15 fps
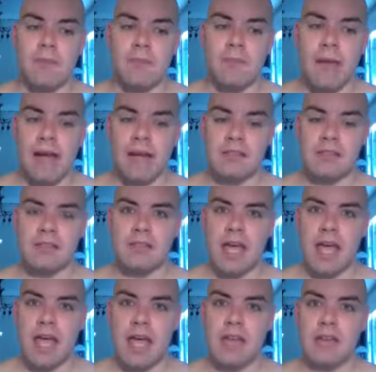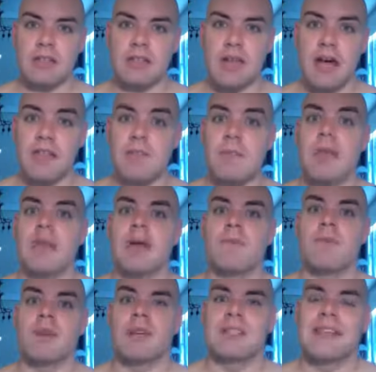masks and the makeup
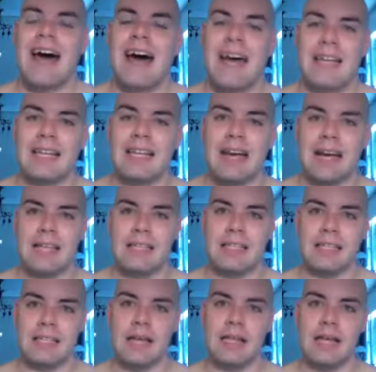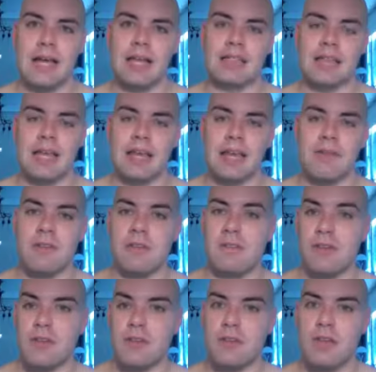for it is highly, highly stylized, and I would
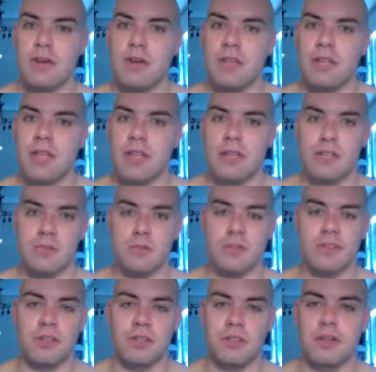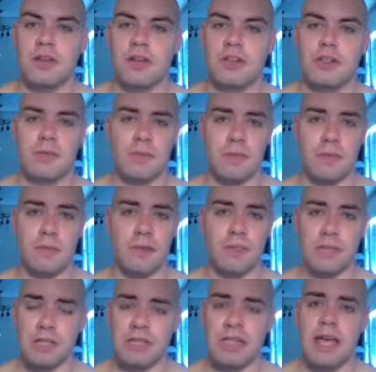invite you to go online and explore some of the looks. Some of them are
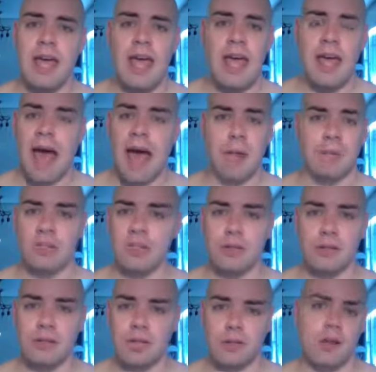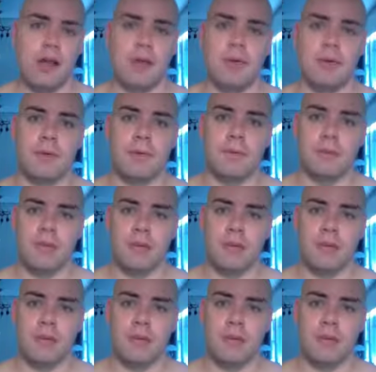just absolutely incredible.